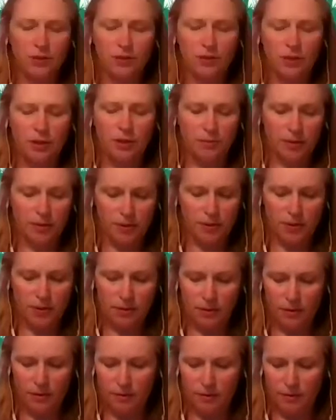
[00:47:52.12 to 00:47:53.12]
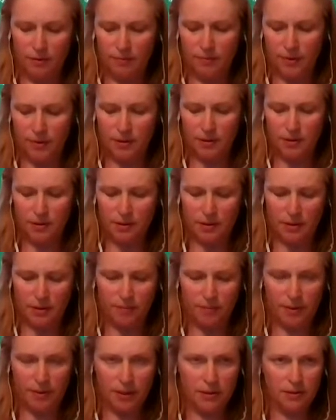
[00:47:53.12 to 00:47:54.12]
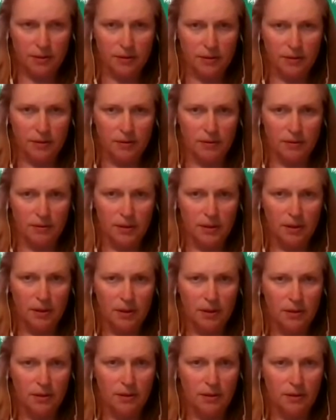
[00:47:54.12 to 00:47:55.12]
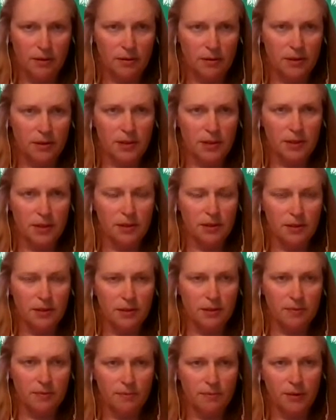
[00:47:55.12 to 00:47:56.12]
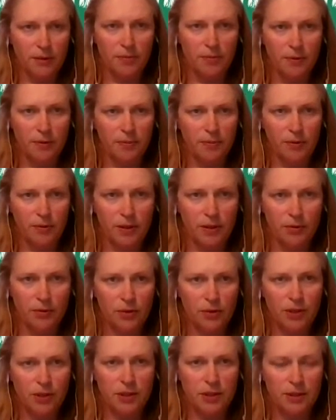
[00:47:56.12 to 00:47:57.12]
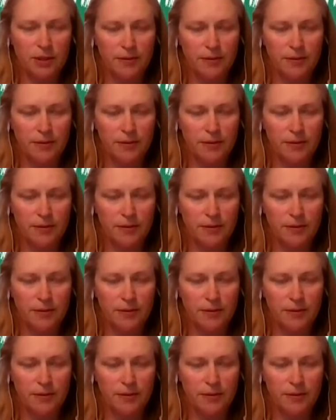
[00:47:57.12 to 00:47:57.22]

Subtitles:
you, Jeremy? What's your biggest kind of pest and disease problem with the orchard?